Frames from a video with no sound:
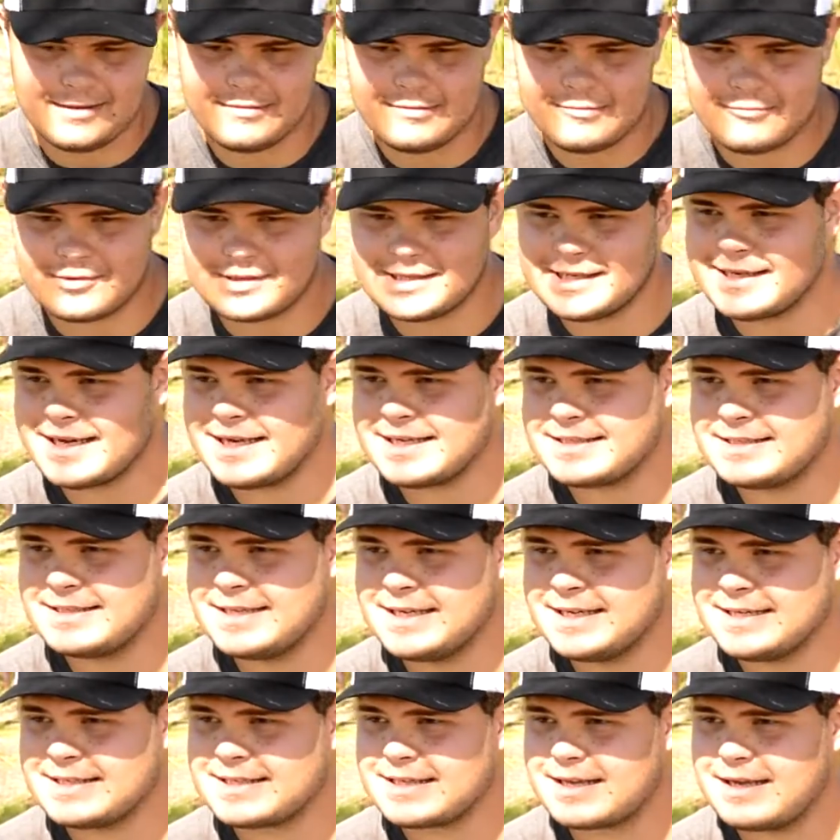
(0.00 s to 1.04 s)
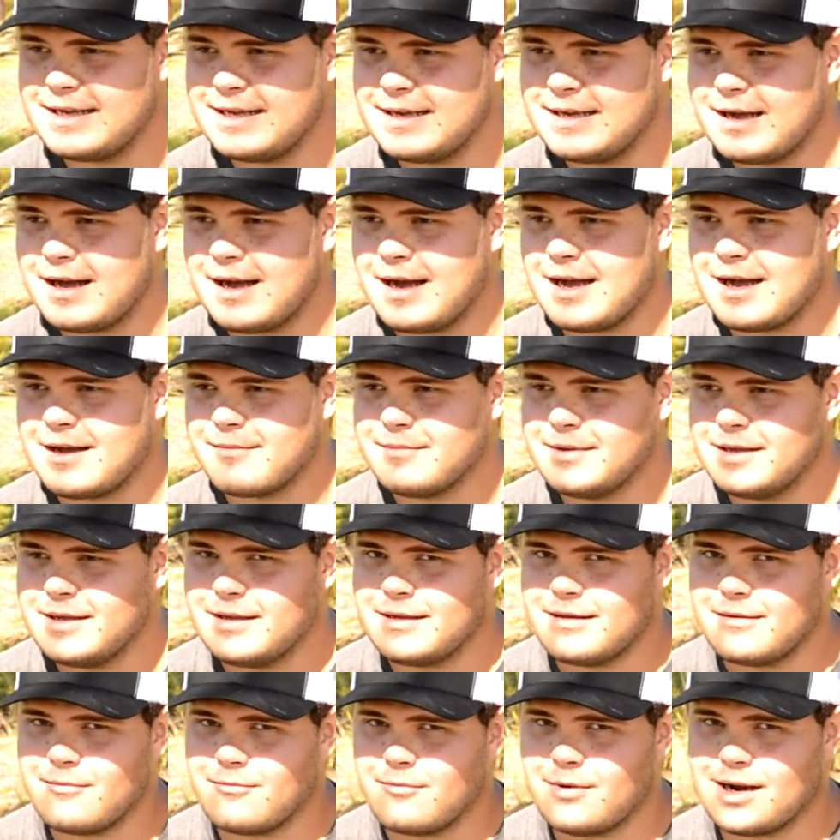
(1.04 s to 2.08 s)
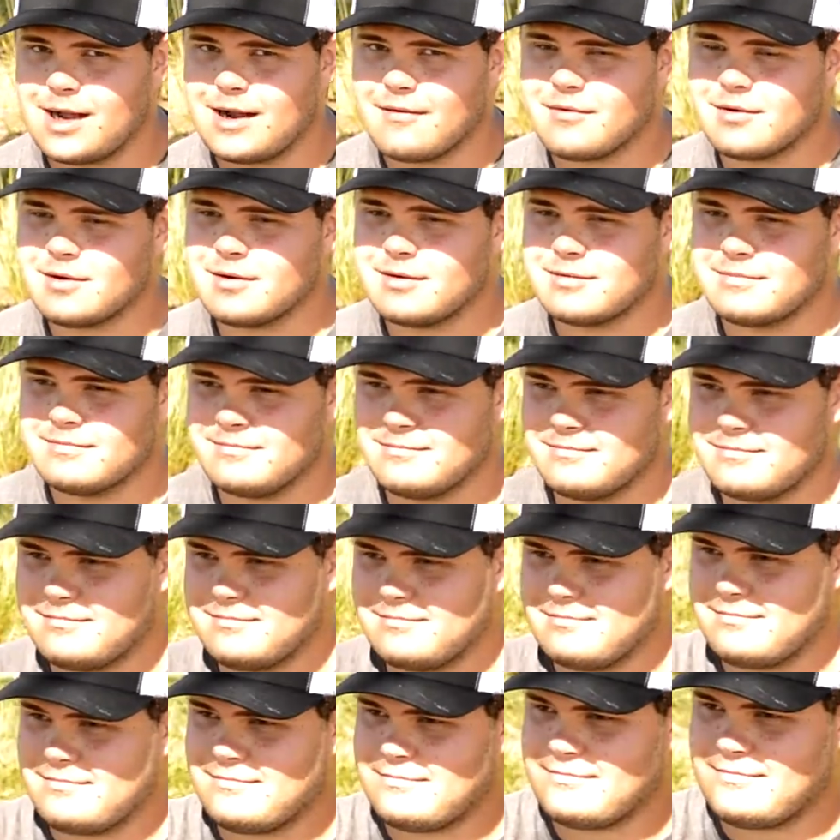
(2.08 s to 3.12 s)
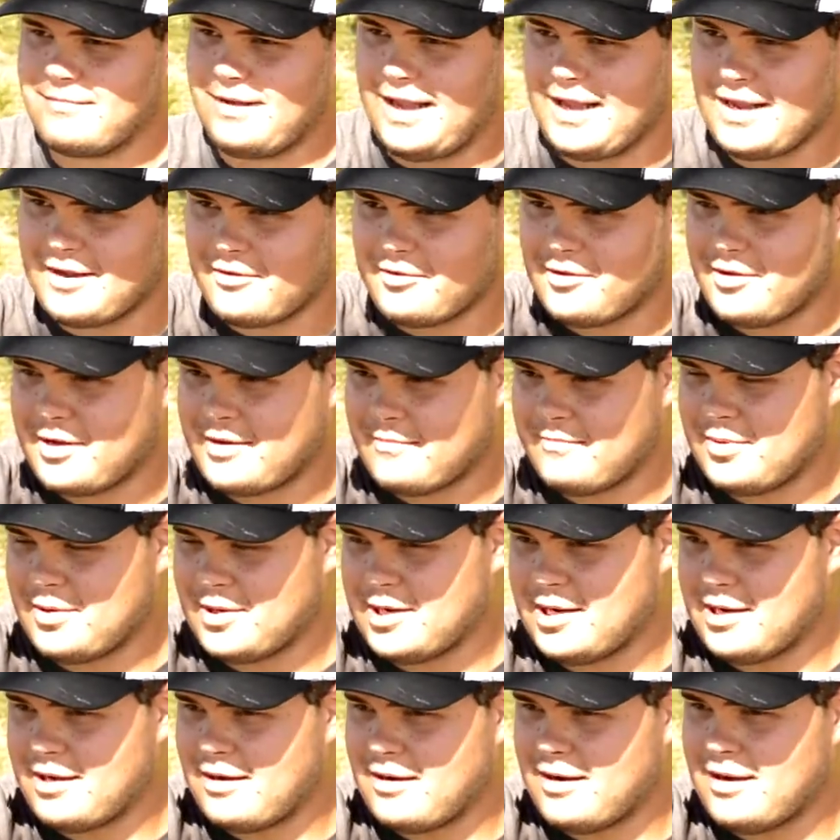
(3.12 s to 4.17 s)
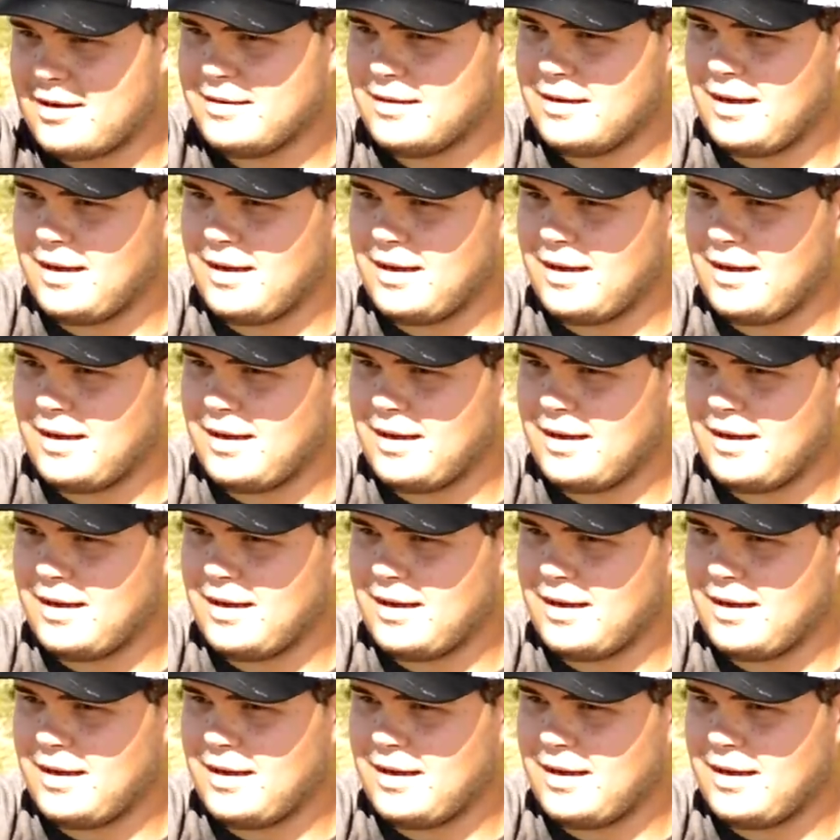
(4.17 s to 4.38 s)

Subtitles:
Really nice disc. Whatever angle you can put it on,